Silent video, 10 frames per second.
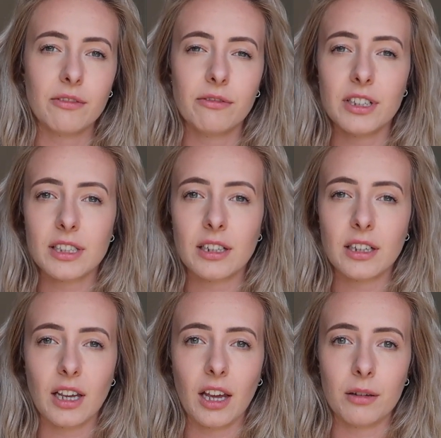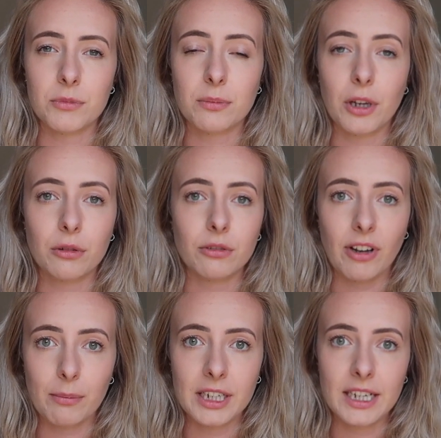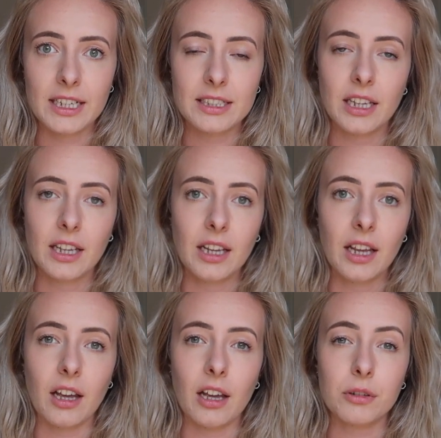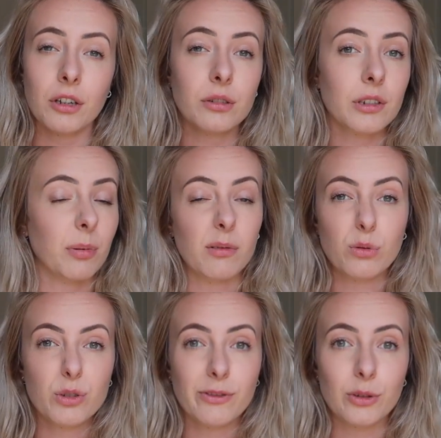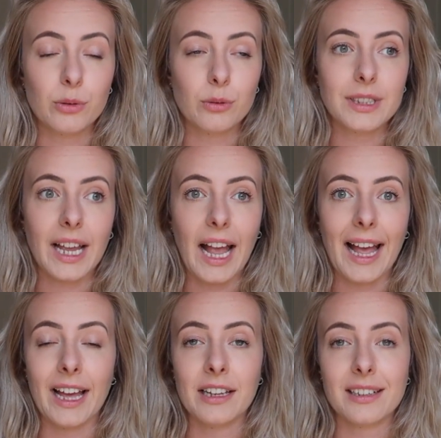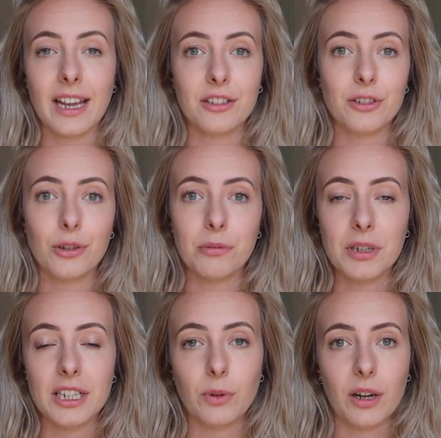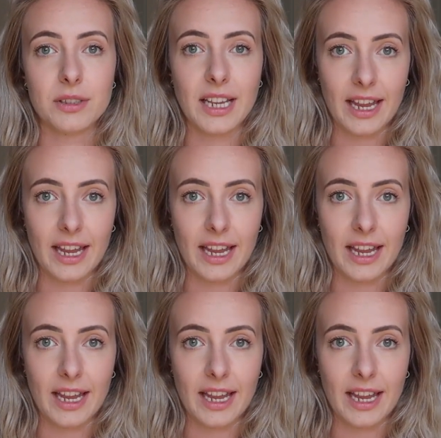visit some local families, go to a couple of waterfalls and head to Mini World's